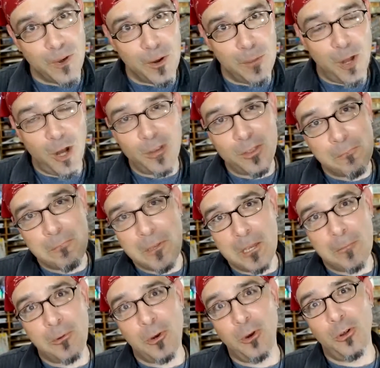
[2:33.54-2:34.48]
from all the
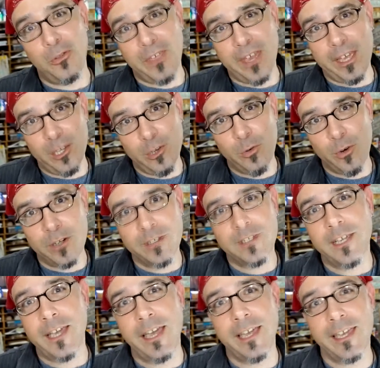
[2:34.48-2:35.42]
people that you are
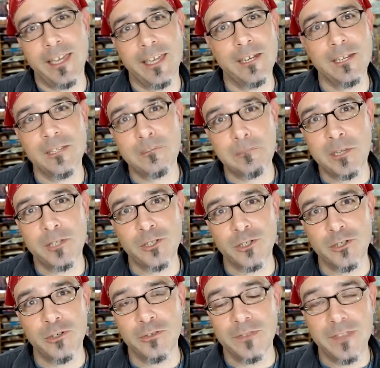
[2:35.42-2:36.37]
tagging in this
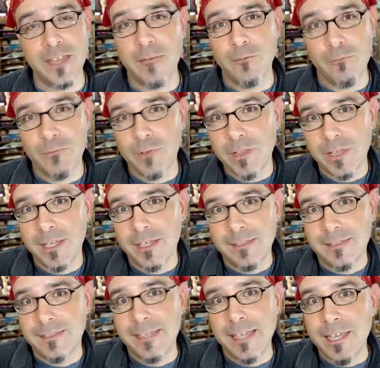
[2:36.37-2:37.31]
picture that really
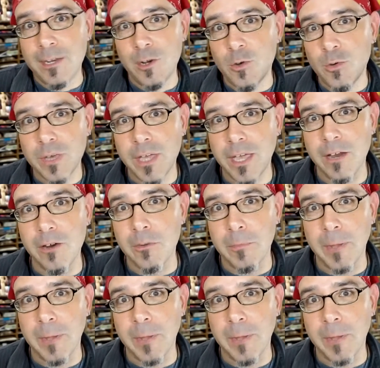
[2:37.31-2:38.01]
they don't care